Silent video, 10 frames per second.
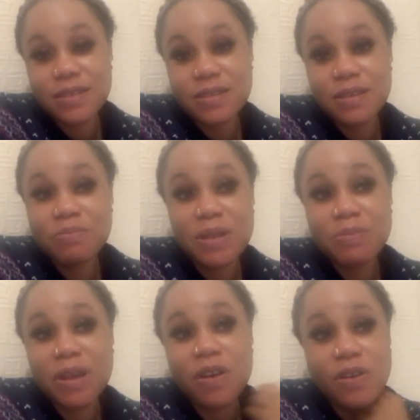simply
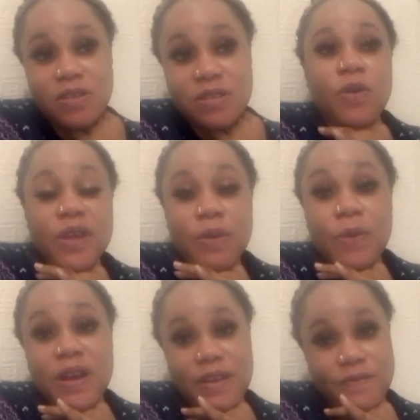because okay
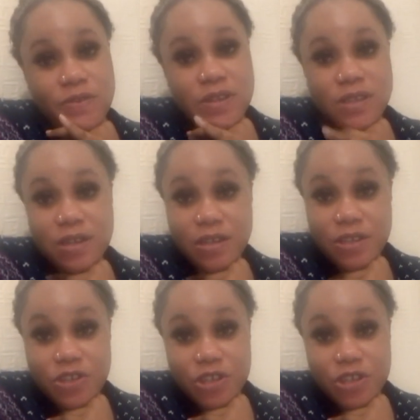when I first started this